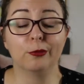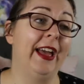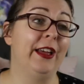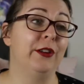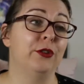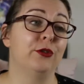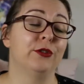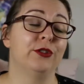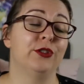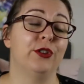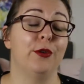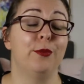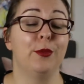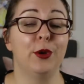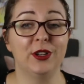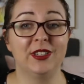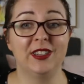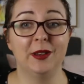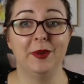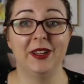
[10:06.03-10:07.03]
And also
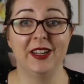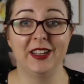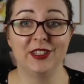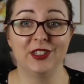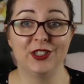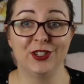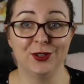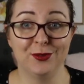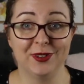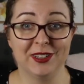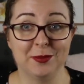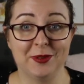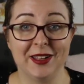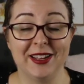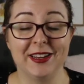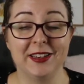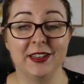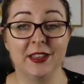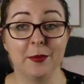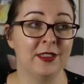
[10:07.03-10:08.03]
Mercy begins to
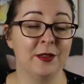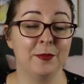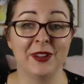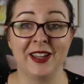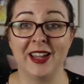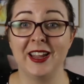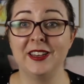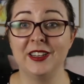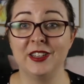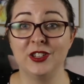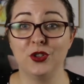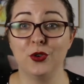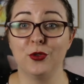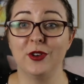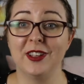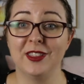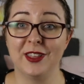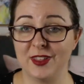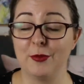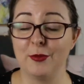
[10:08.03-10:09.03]
explain that the bikini
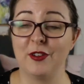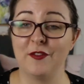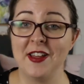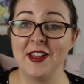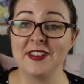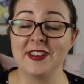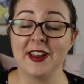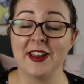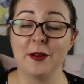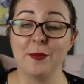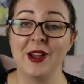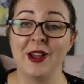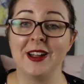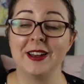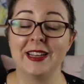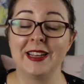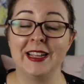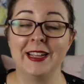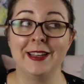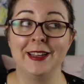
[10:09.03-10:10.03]
story that we found out
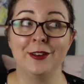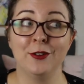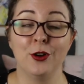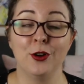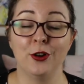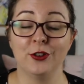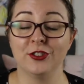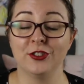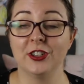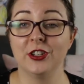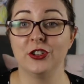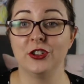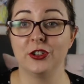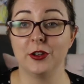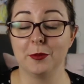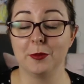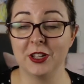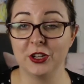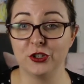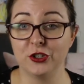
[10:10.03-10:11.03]
about in Hostage to
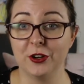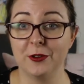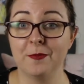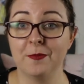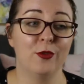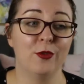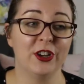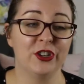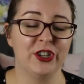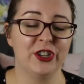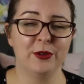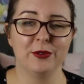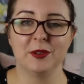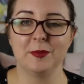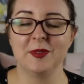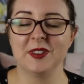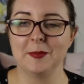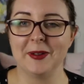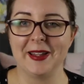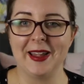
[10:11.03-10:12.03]
Pleasure, where she was
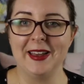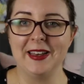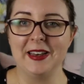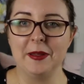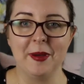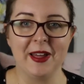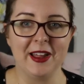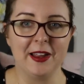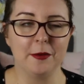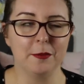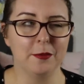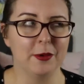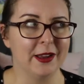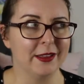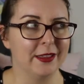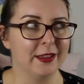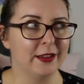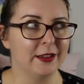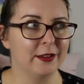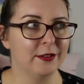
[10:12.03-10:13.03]
Miss Bikini Babe, I
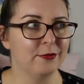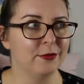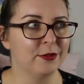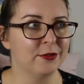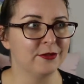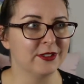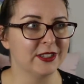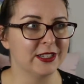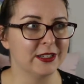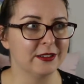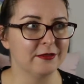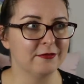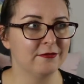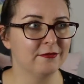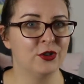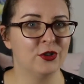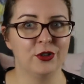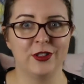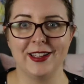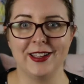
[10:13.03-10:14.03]
think, what was it,
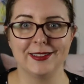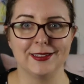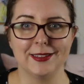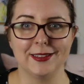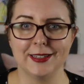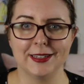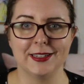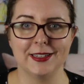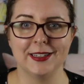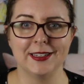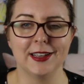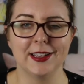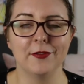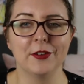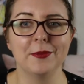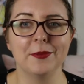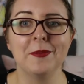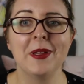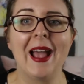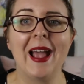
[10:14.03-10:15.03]

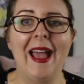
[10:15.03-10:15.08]
2067.